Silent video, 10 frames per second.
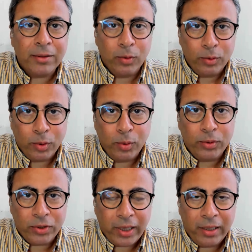control
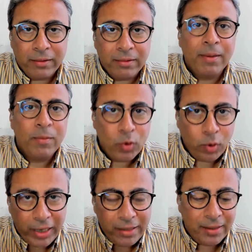trial. So,
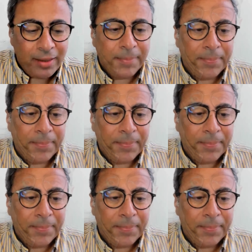let's see.